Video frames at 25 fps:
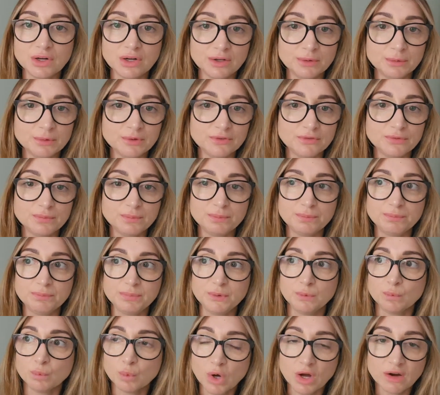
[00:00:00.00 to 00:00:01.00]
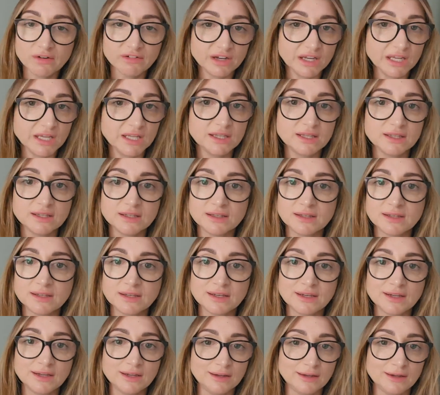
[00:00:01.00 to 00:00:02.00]
I would have been worrying
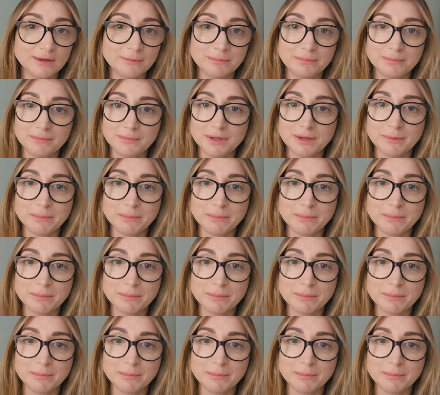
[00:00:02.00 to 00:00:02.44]
um,